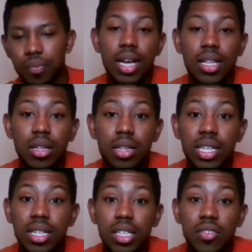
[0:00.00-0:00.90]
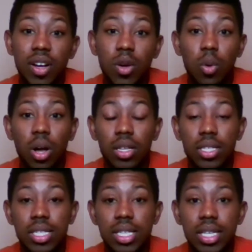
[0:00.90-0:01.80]
Another thing he does very well
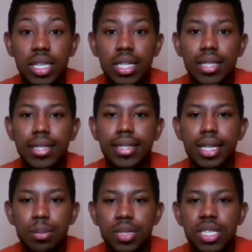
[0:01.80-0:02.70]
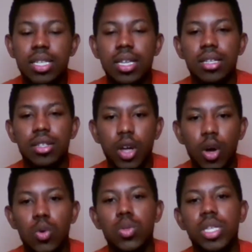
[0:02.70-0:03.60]
is he dips his
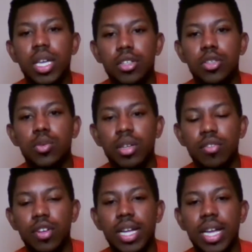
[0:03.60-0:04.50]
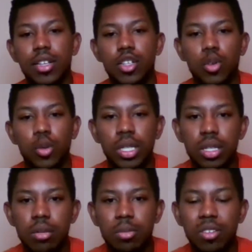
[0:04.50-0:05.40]
toes into different
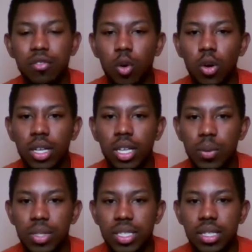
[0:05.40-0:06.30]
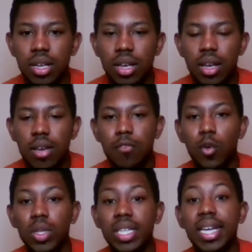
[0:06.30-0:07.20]
industries before he was
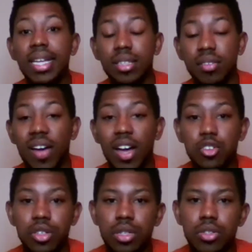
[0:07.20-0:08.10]
fully into fashion.